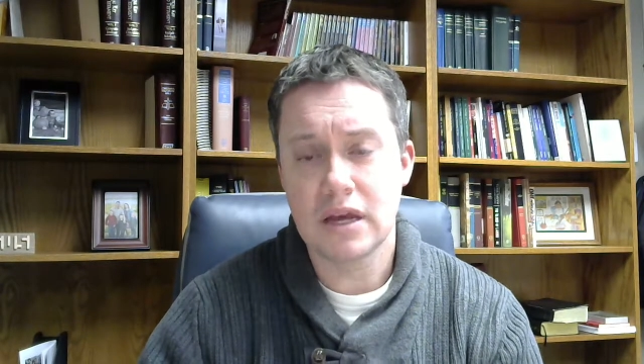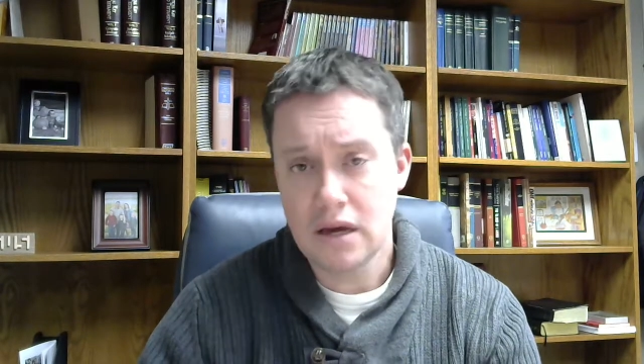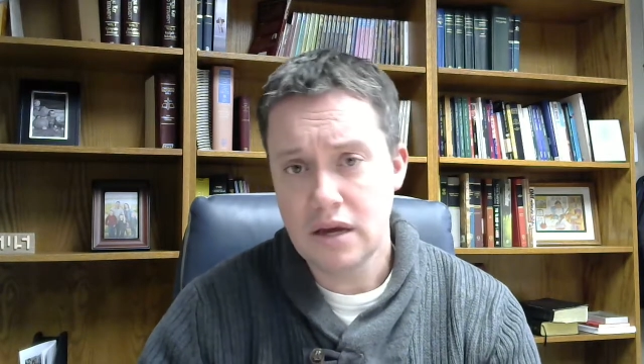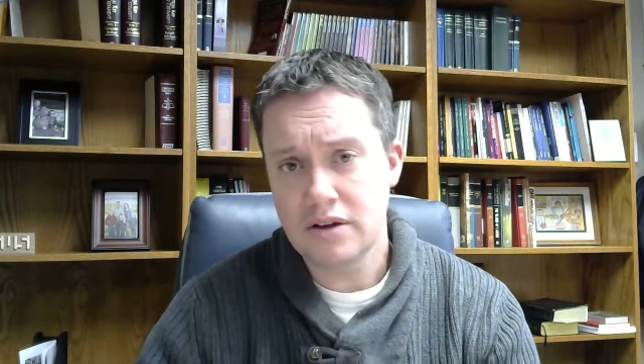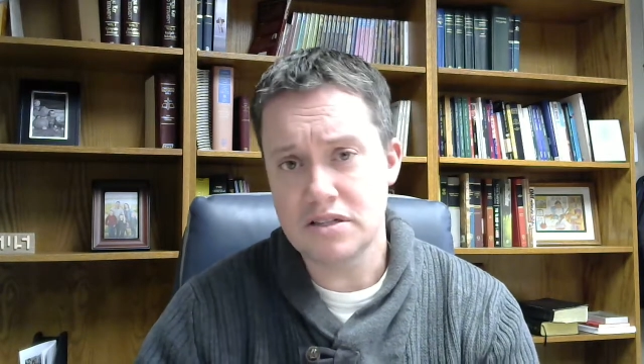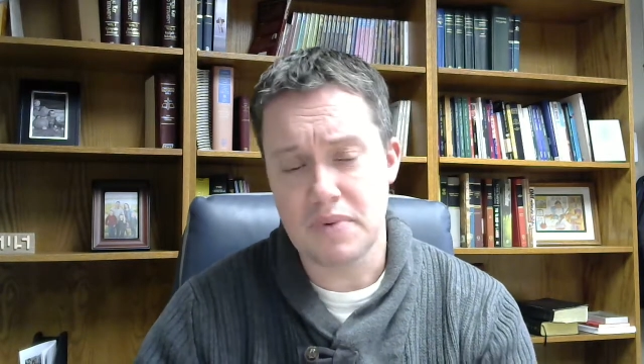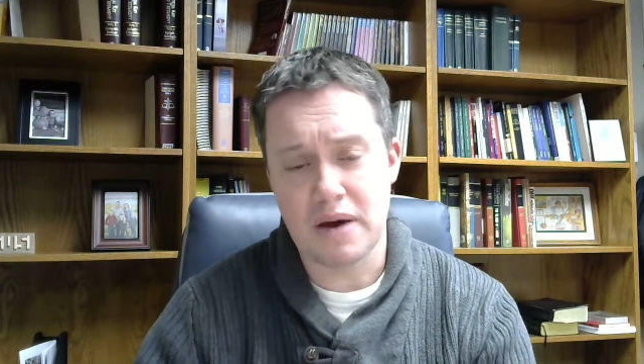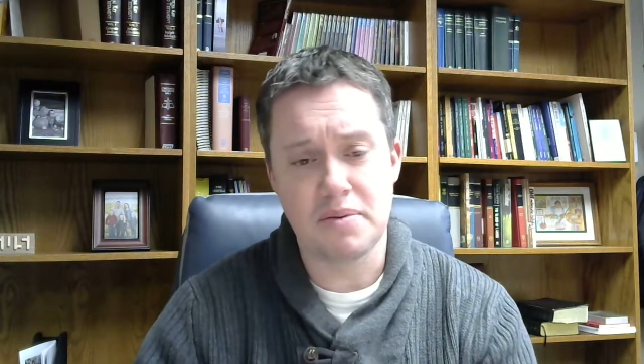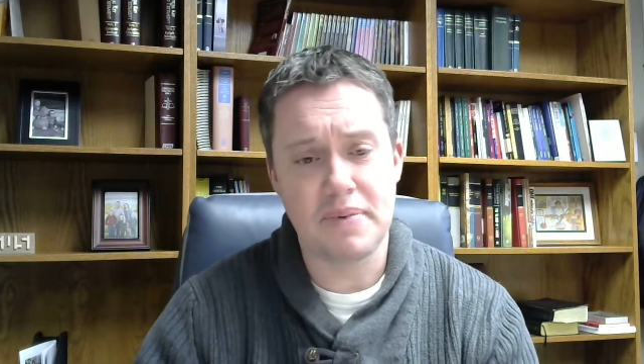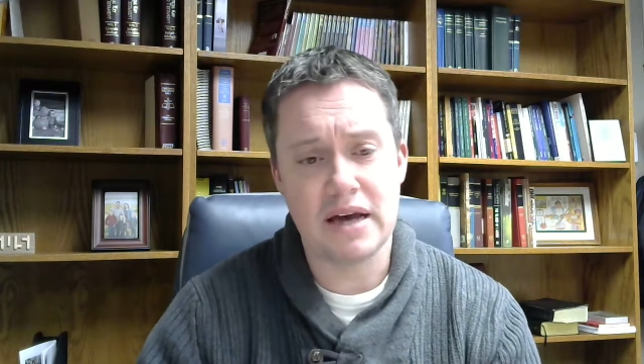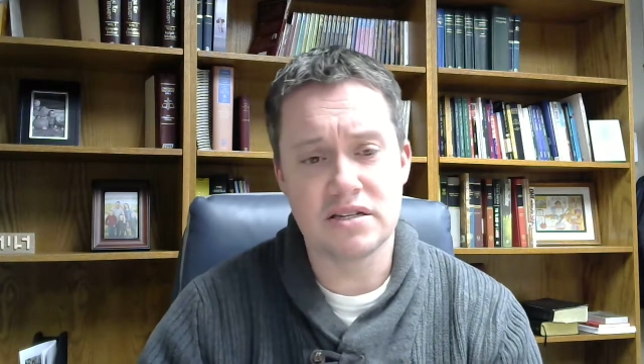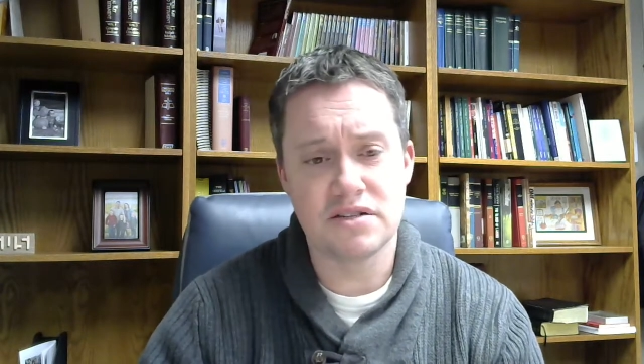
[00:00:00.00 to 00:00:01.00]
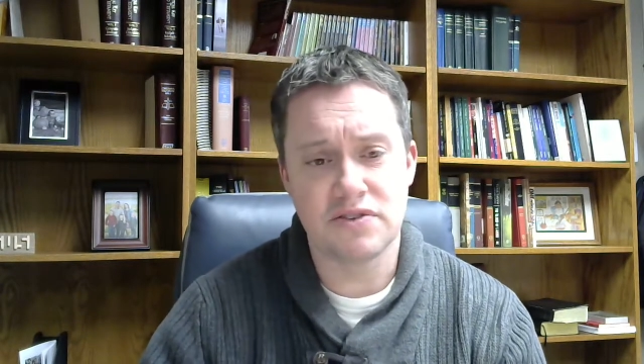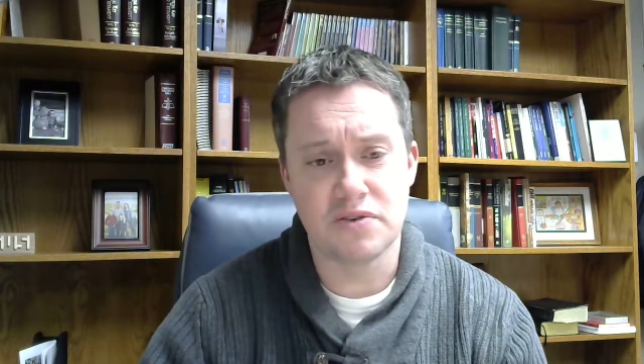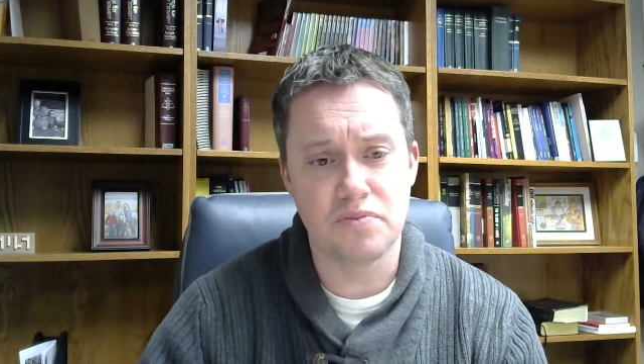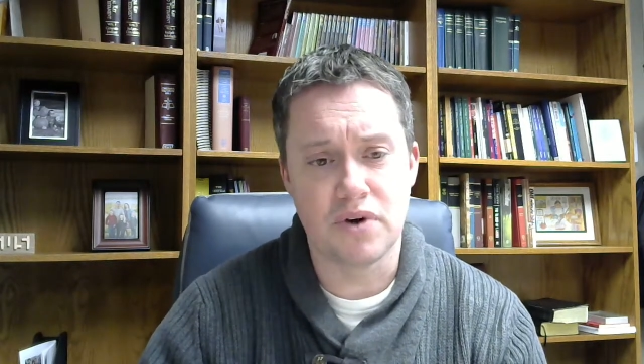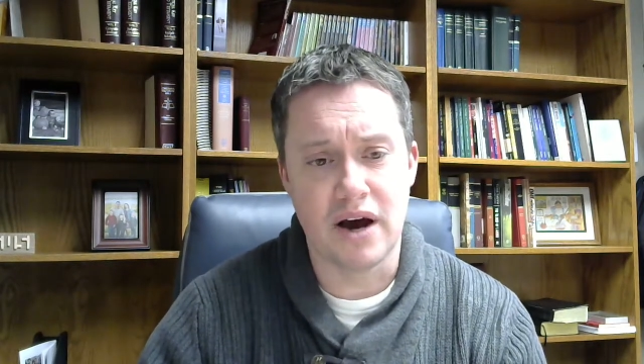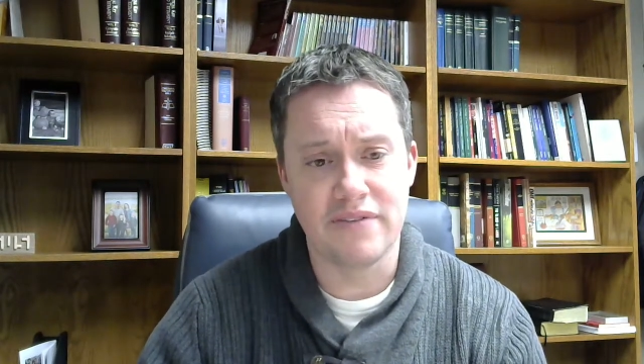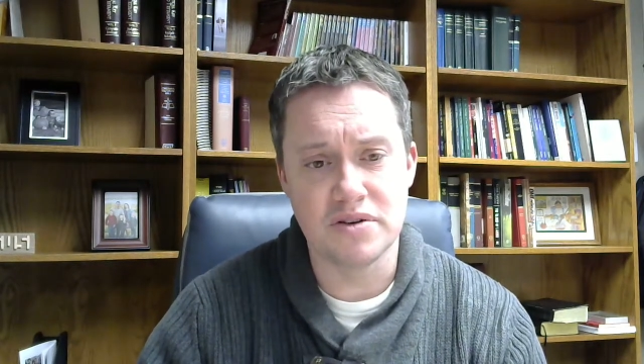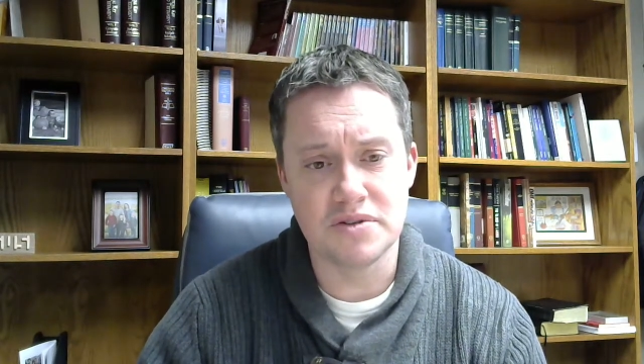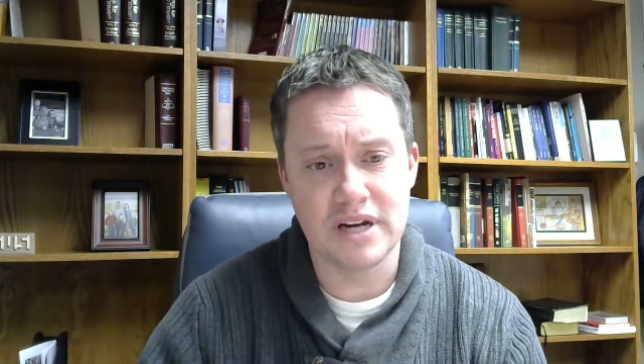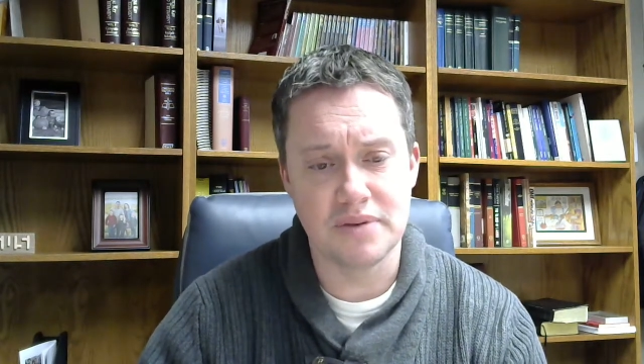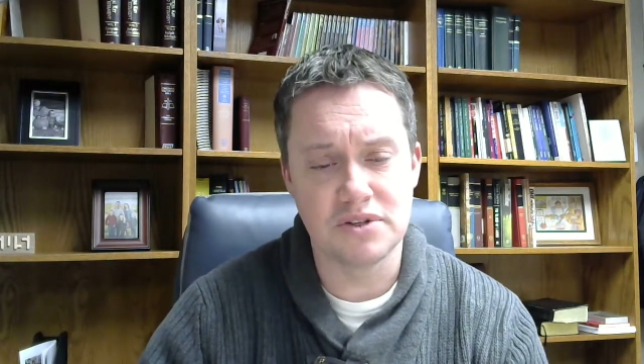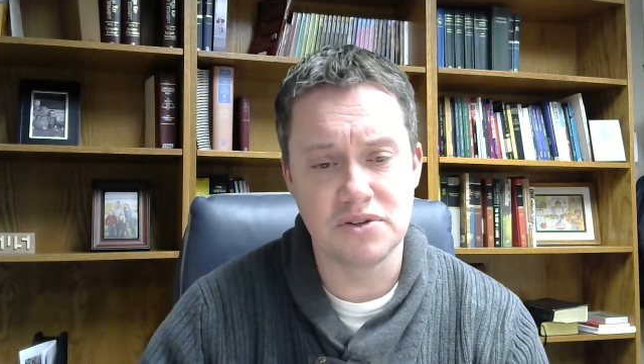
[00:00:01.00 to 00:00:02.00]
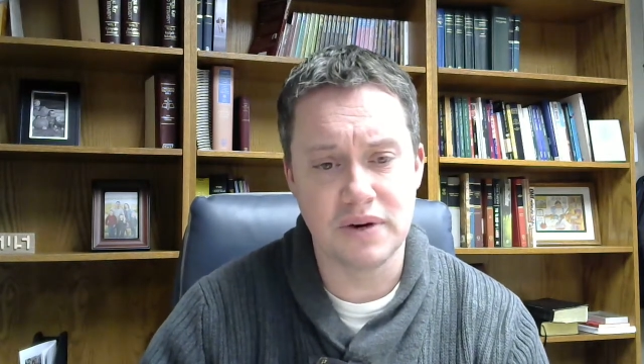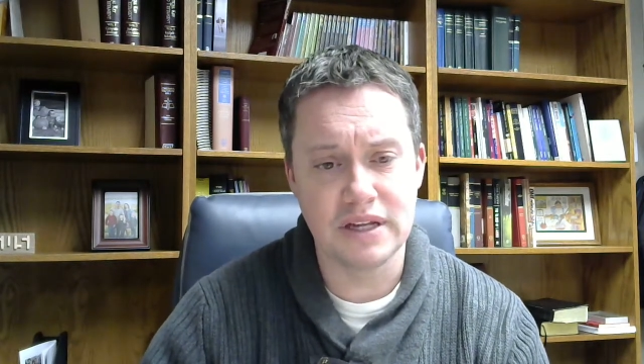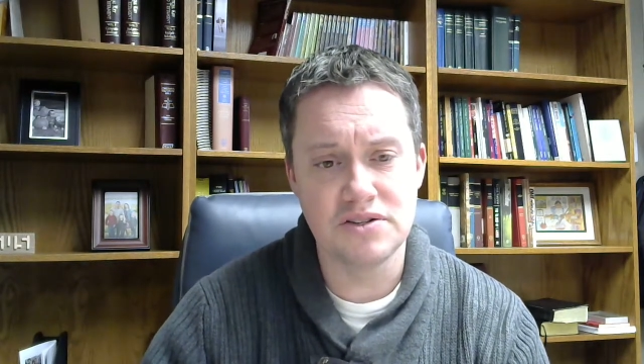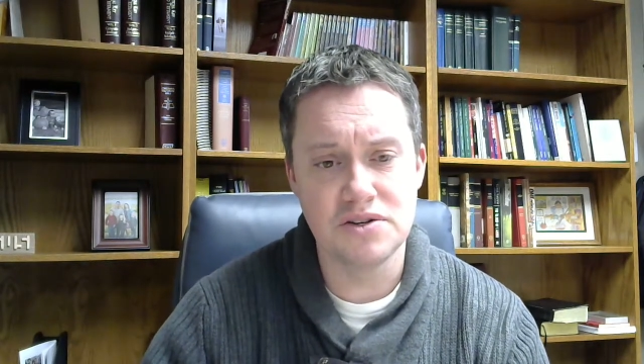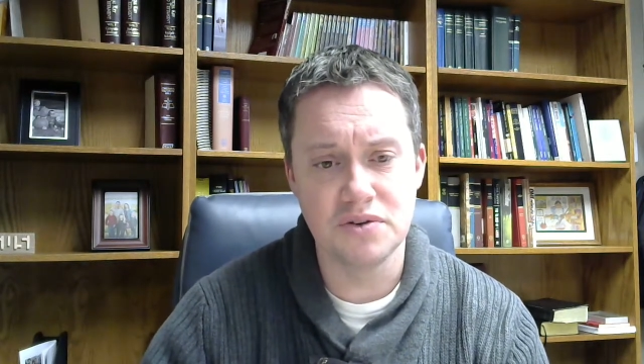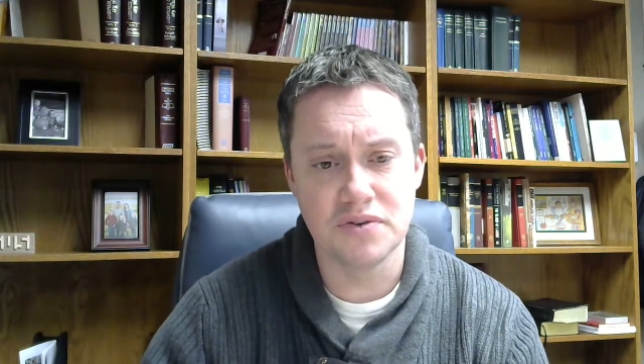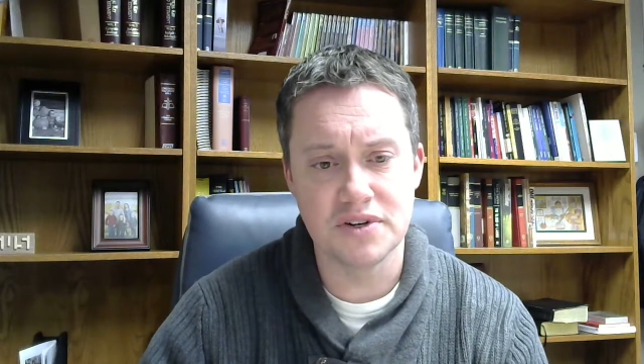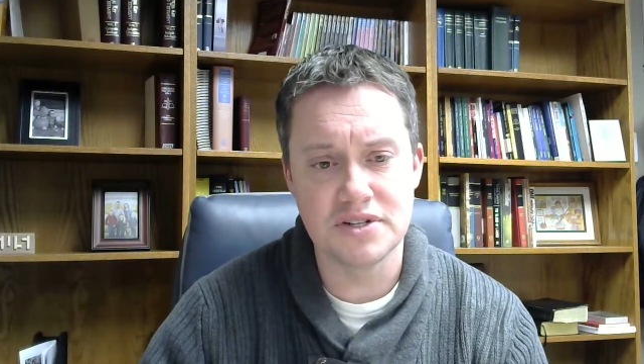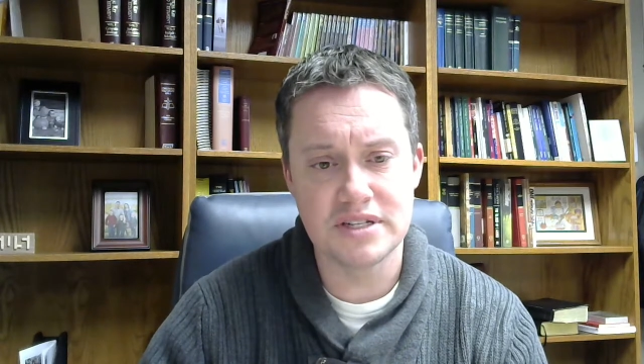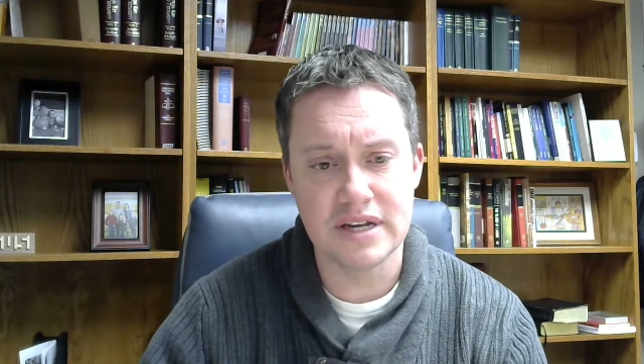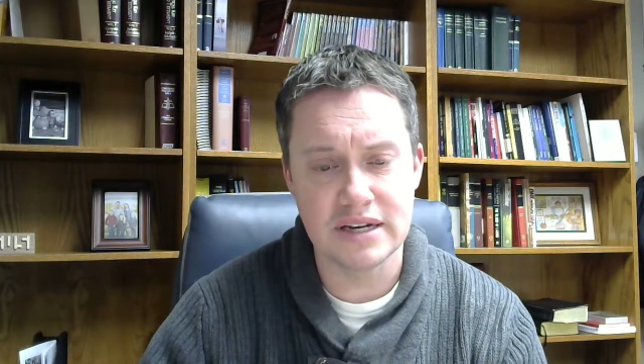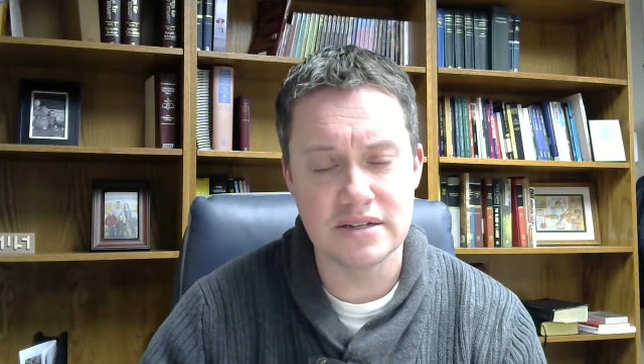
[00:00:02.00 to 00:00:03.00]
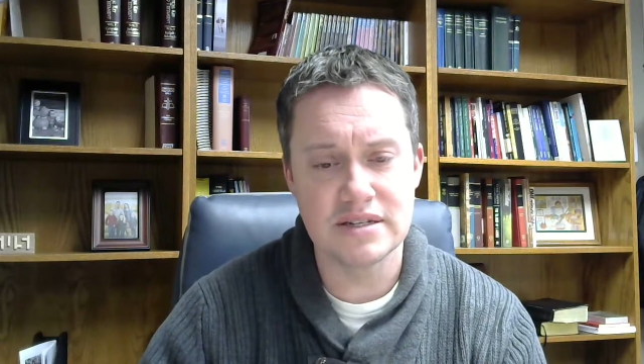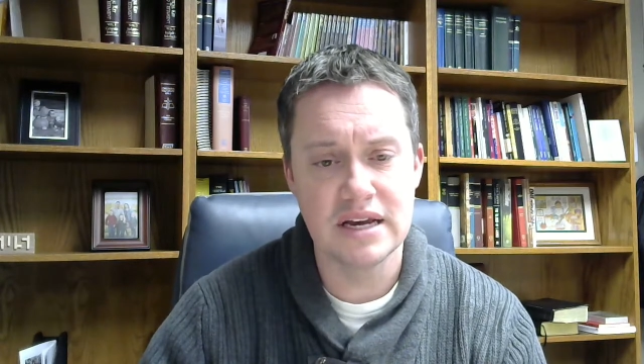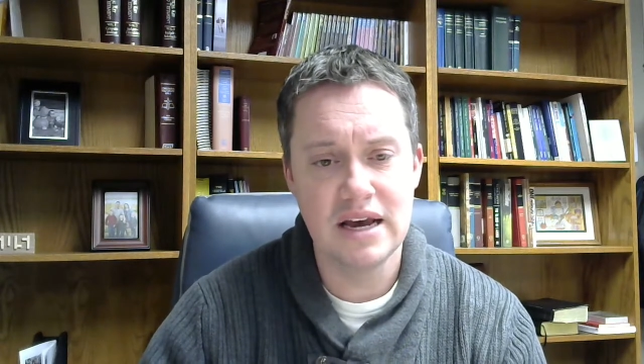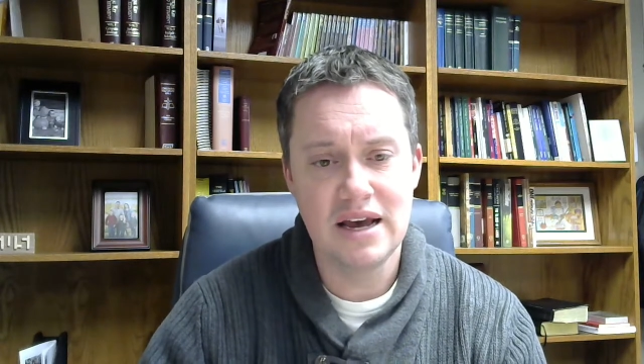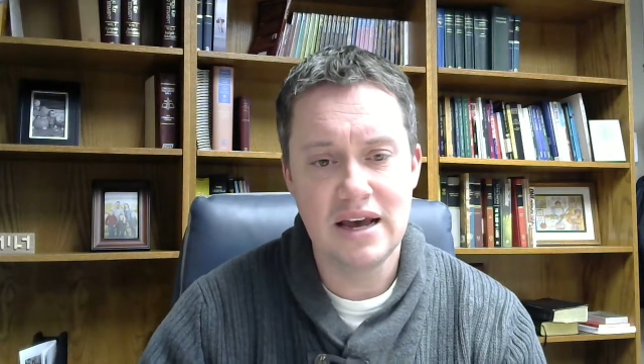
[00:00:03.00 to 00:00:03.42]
There's a Bible passage from Proverbs chapter 22, verse 6.